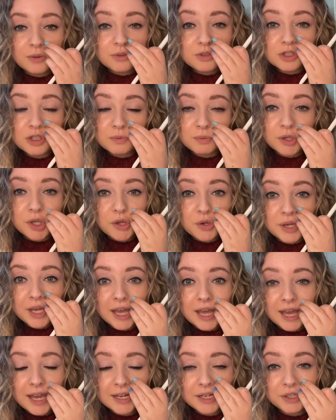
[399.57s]
Do what you
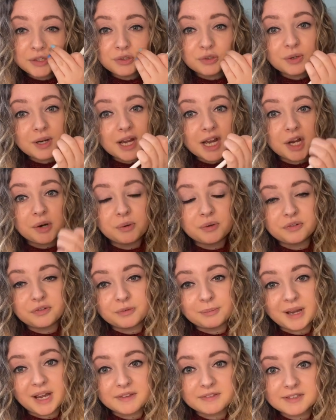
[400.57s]
can in your hour for
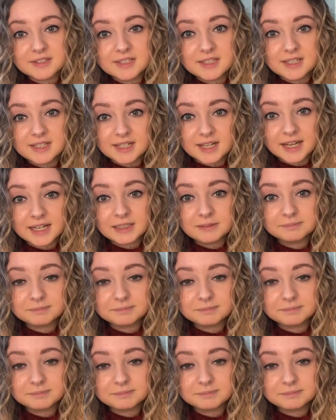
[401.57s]
maths today,